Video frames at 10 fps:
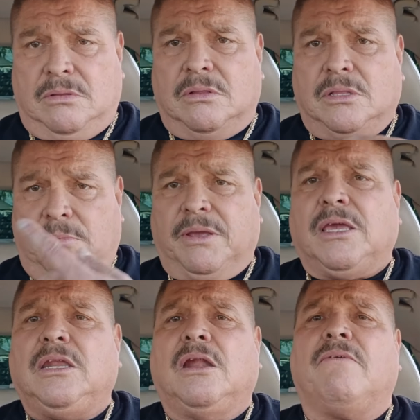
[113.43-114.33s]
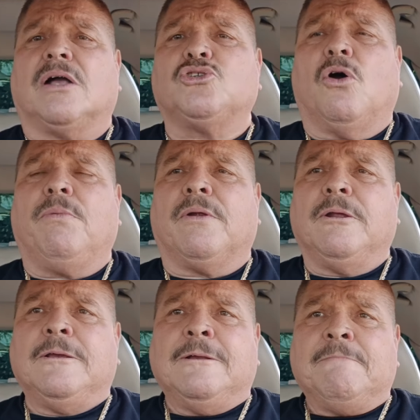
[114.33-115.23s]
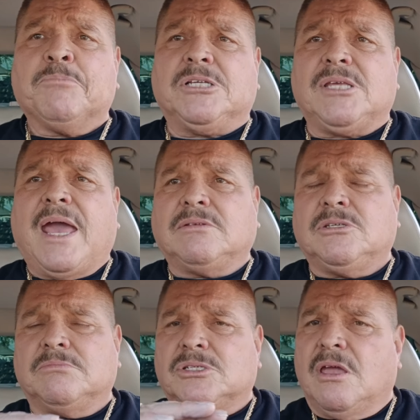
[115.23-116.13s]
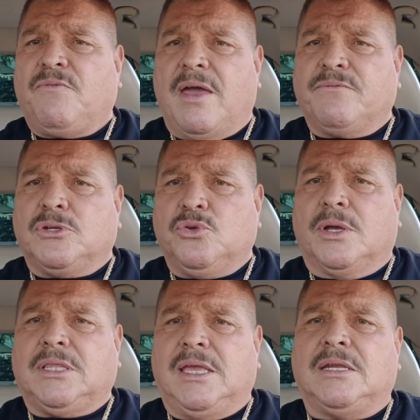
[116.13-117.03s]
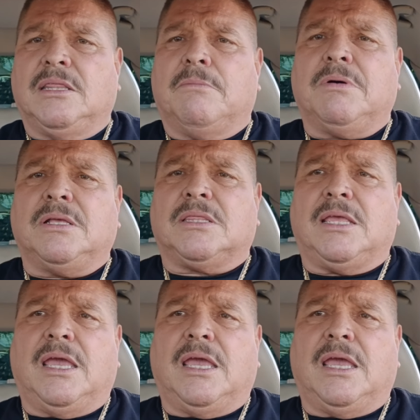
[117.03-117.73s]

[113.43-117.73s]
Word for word: the beginning of October because I have some stuff I have to do at the end of the month.